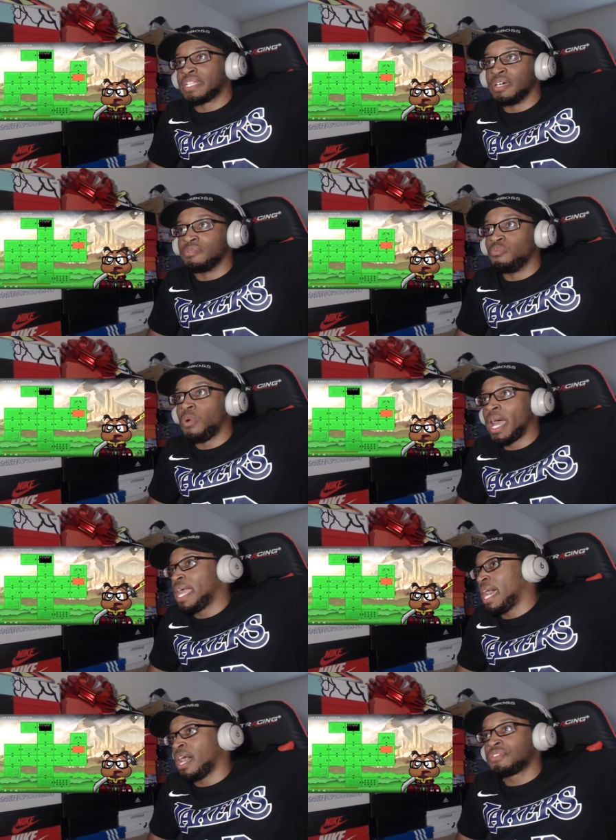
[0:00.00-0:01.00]
the White
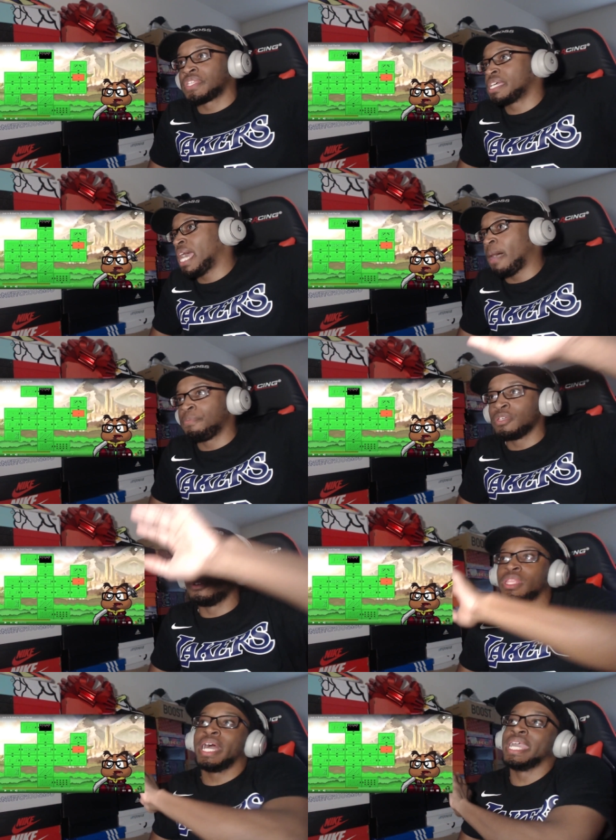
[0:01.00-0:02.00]
House, the
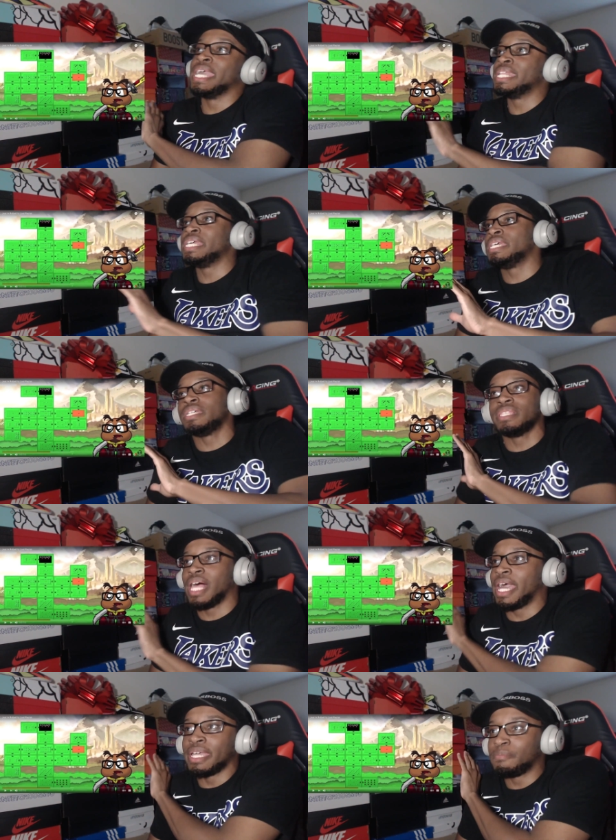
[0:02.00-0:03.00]
Capitol, like any
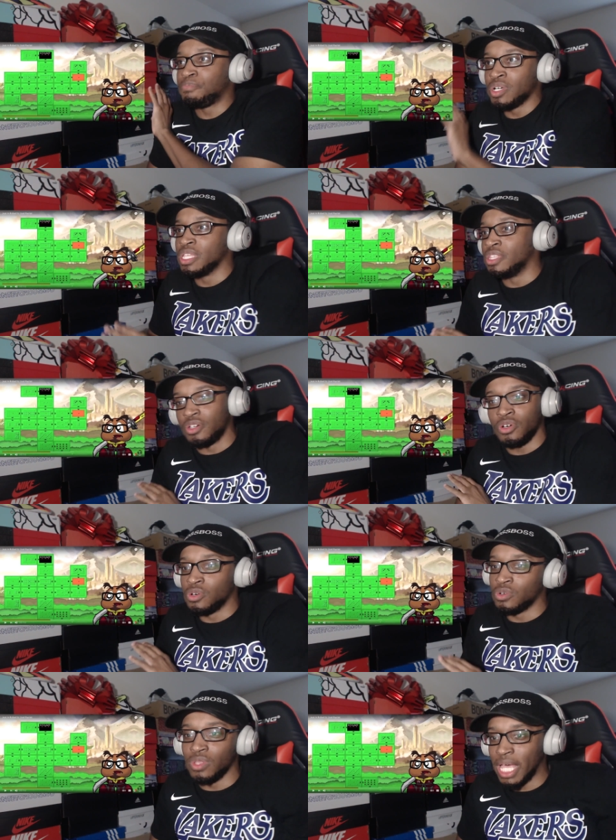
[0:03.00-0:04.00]
like
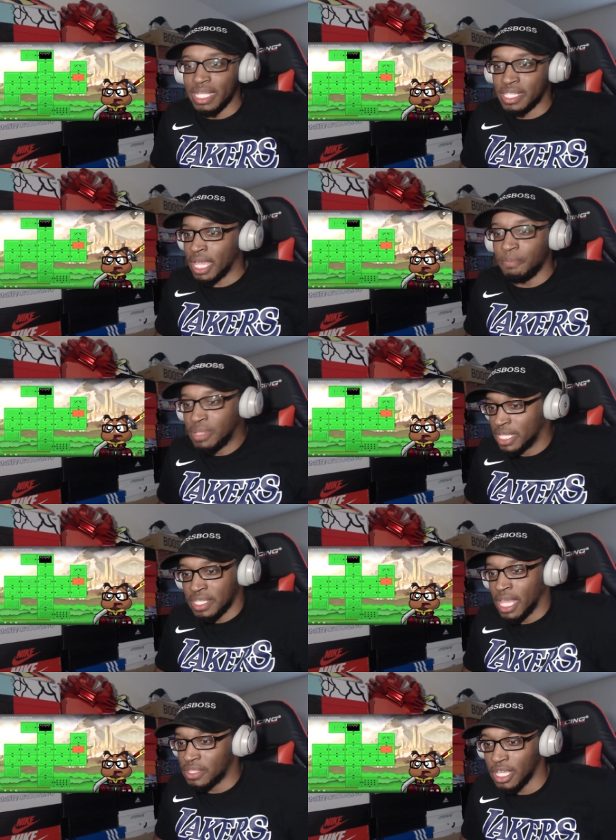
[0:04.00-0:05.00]
political like type place
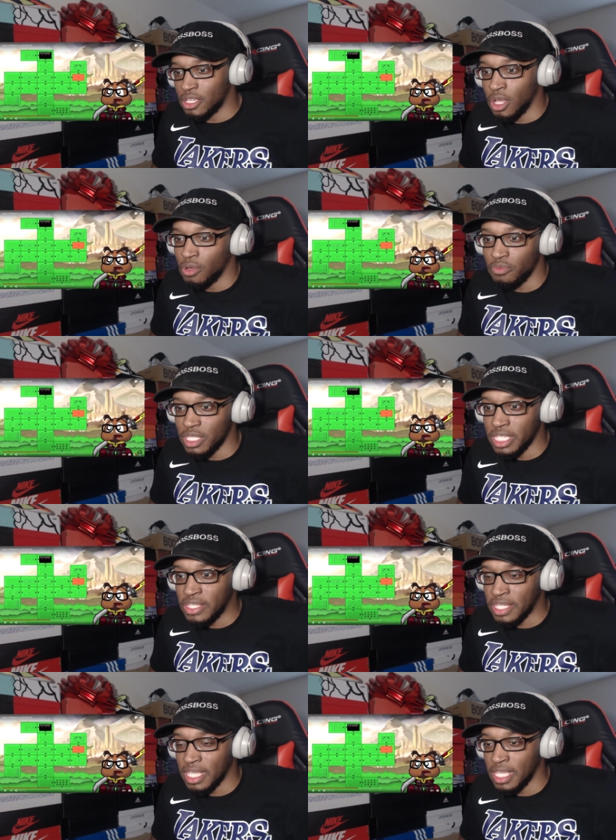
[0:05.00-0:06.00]
out there, you don't really
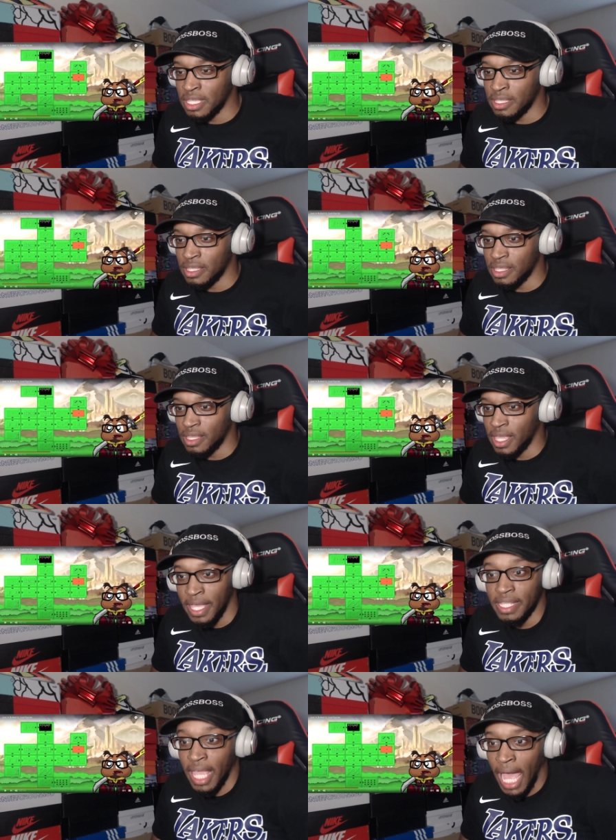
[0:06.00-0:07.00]
see
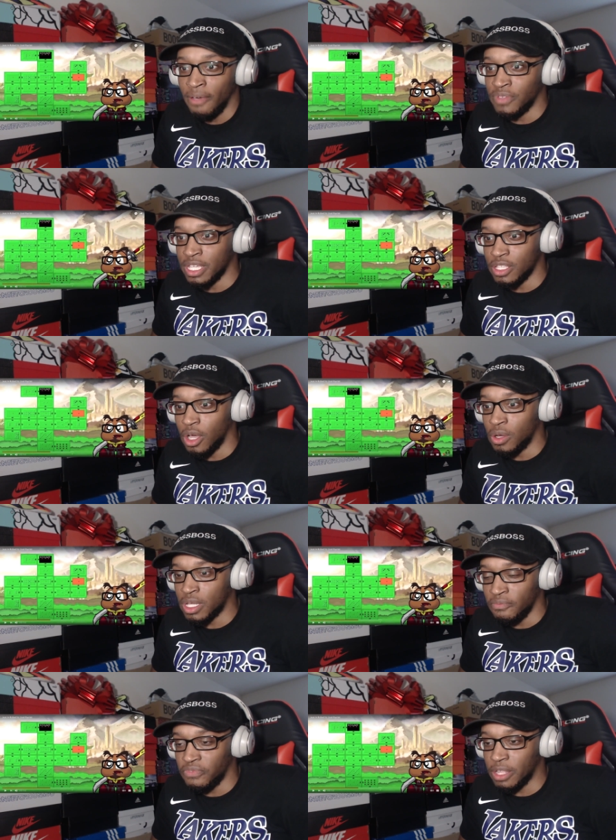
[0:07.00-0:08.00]
it having no
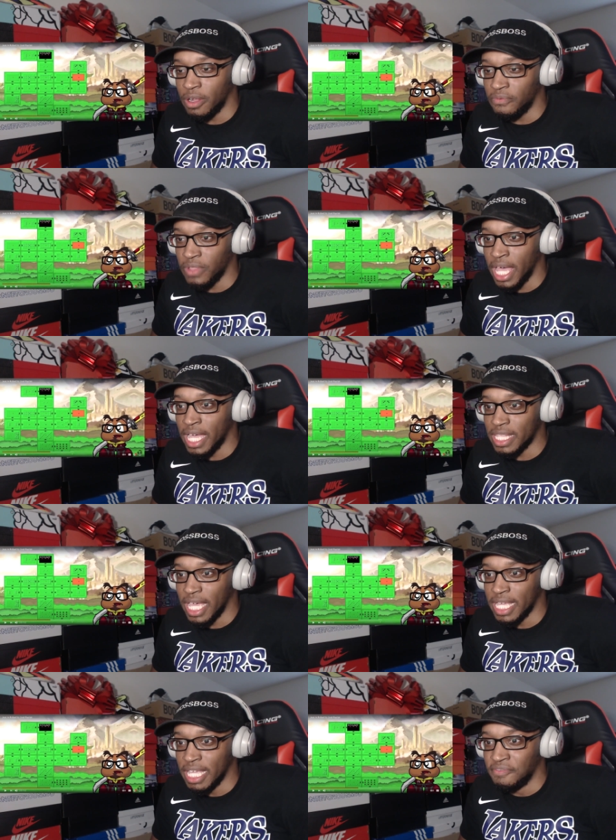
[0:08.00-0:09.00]
Confederate flag.
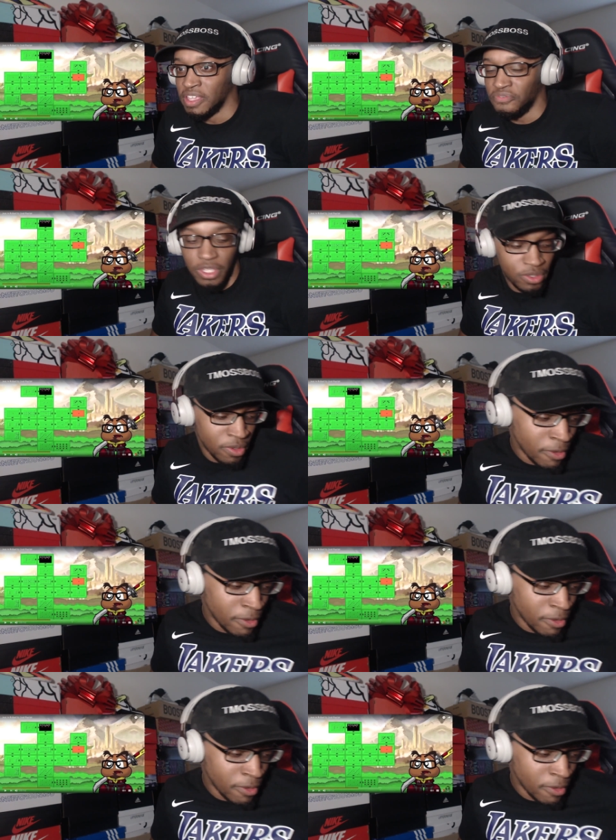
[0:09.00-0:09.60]
Like even if you,